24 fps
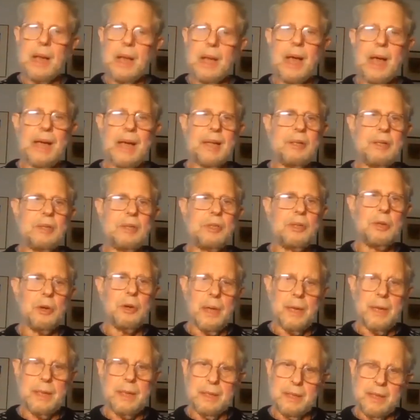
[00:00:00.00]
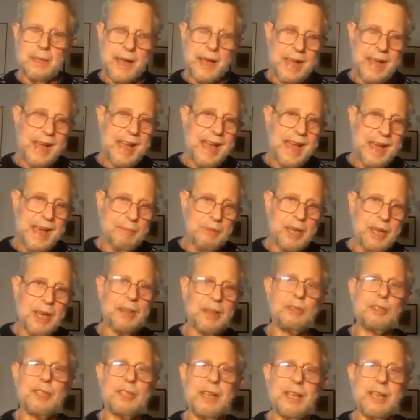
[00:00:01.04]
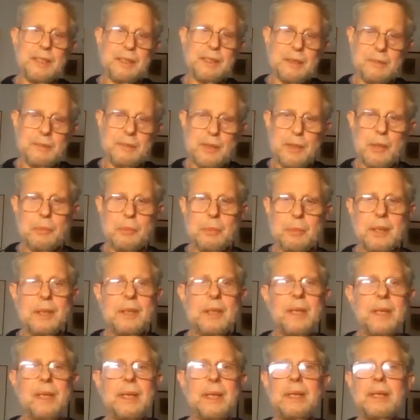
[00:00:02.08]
I enjoyed and I have their sense of humor.